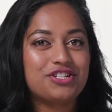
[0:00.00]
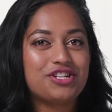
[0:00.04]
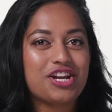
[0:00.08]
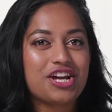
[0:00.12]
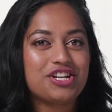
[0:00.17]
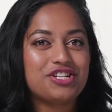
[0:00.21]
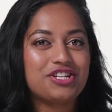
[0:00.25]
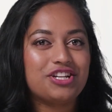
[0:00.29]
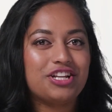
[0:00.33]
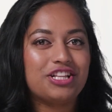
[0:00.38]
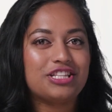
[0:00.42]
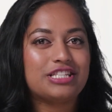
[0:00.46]

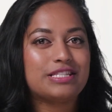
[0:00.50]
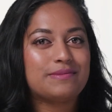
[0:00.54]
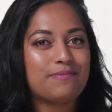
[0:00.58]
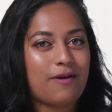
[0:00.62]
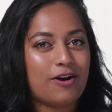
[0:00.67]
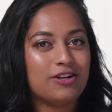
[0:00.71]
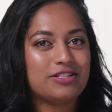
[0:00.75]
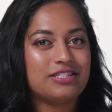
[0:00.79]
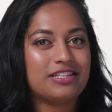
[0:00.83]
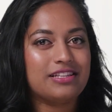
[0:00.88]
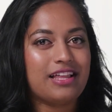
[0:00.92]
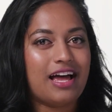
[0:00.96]
suggestion and
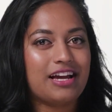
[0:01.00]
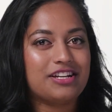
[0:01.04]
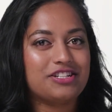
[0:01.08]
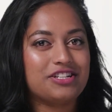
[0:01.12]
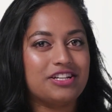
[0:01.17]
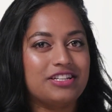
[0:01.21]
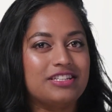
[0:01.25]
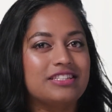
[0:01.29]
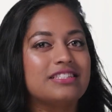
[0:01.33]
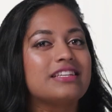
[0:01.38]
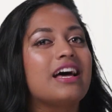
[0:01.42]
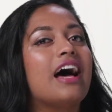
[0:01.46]
smart
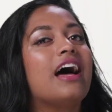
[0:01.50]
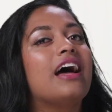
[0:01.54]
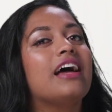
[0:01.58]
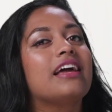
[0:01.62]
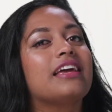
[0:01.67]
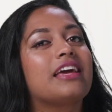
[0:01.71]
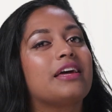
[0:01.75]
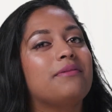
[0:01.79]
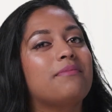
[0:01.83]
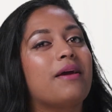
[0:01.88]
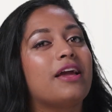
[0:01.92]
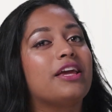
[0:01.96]
selection
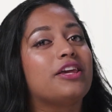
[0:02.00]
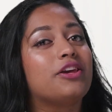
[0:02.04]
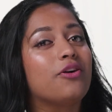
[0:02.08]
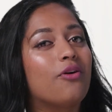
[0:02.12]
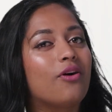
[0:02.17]
can make